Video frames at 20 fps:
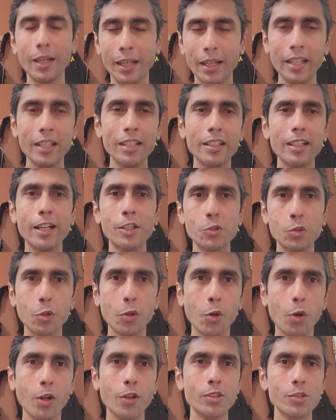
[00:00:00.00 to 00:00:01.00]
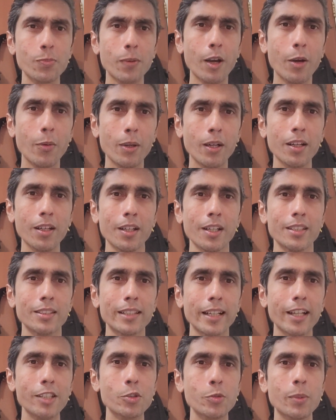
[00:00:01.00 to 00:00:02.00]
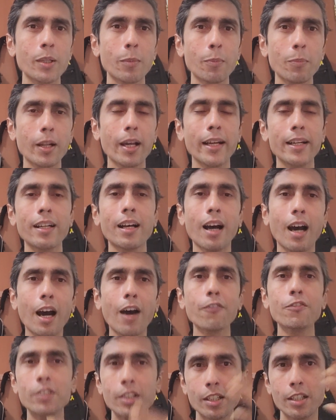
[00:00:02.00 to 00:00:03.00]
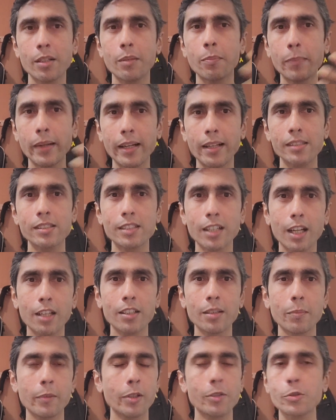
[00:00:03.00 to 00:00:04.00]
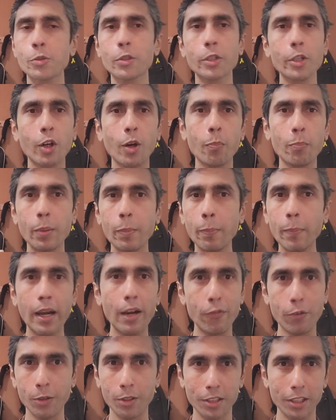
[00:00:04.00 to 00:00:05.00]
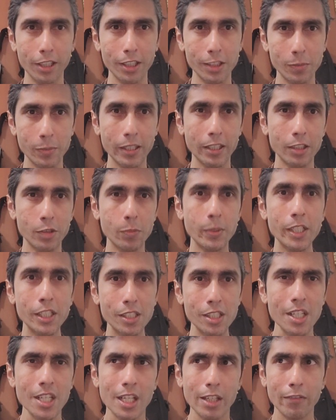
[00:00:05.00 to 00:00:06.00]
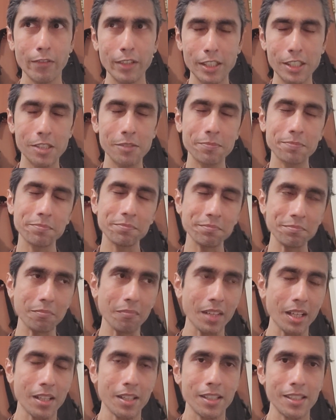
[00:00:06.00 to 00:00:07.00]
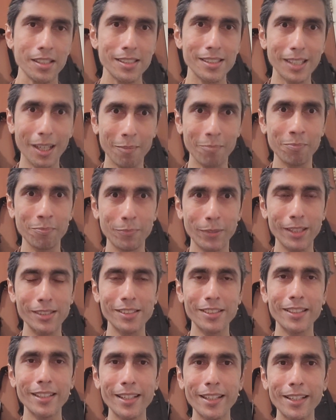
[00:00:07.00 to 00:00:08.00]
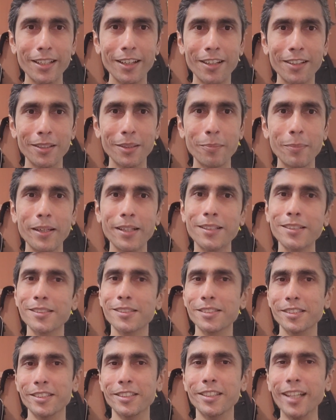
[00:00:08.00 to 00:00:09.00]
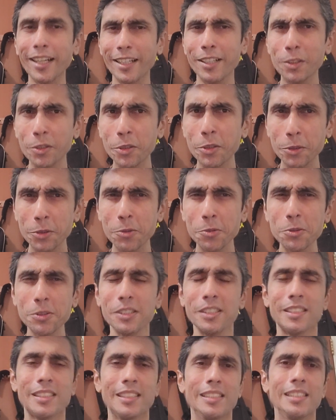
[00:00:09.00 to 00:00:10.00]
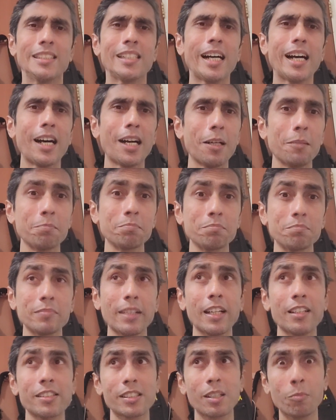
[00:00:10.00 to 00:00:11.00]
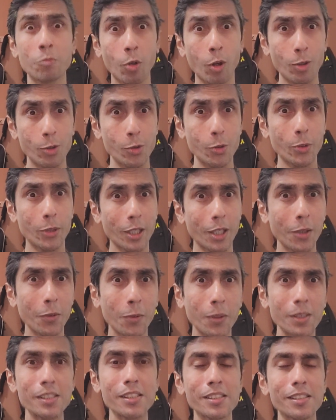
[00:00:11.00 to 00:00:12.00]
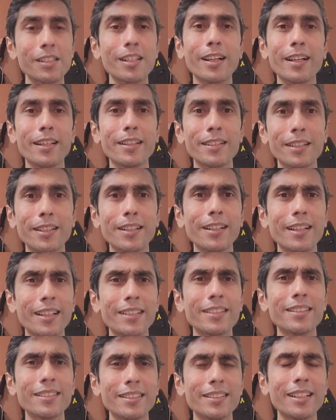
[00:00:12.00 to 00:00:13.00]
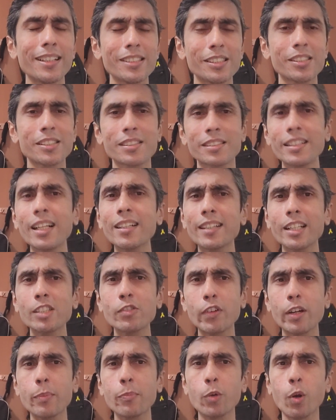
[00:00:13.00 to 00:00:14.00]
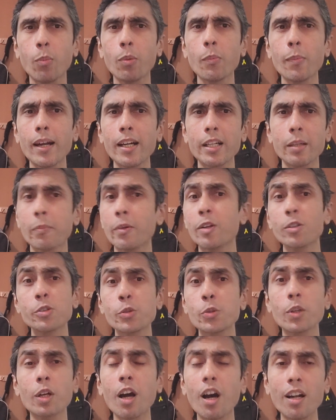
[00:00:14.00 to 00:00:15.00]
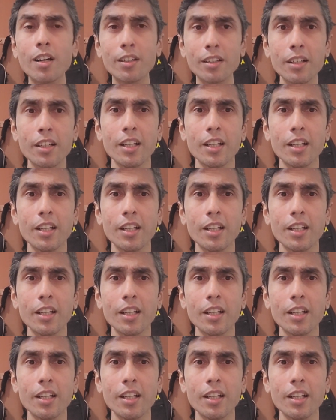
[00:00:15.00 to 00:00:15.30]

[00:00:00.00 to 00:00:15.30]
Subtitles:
intellectual horsepower that has to be applied after the debate has started, because you cannot prepare for the third speaker's speech, which some present-day young debaters like to do, and some not so young ones either, and that gets very problematic because you can't